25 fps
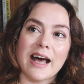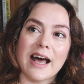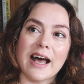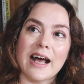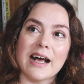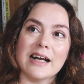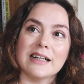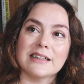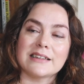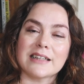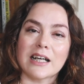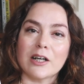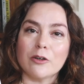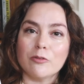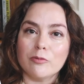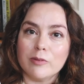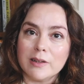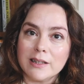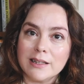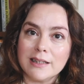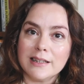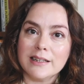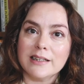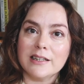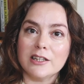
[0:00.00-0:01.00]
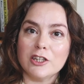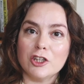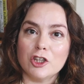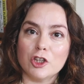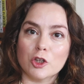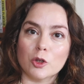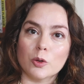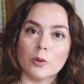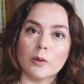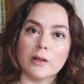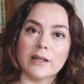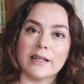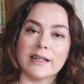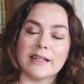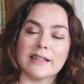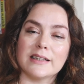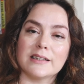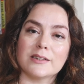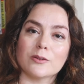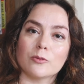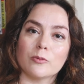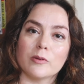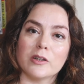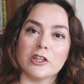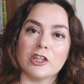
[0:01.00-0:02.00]
And I really
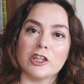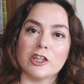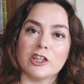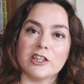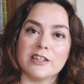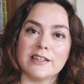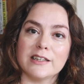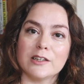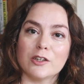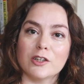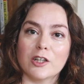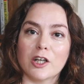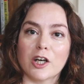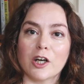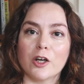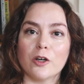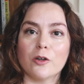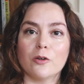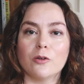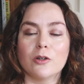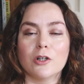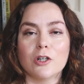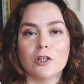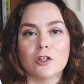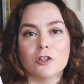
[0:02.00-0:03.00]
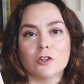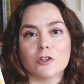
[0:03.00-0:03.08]
enjoyed when she did go